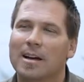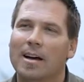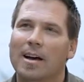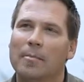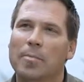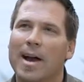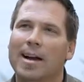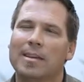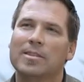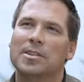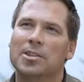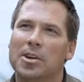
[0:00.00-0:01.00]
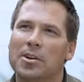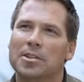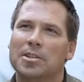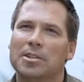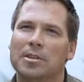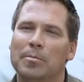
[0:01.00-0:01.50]
um, back at the
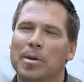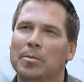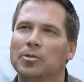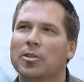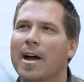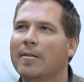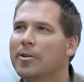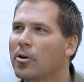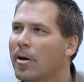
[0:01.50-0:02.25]
church to people driving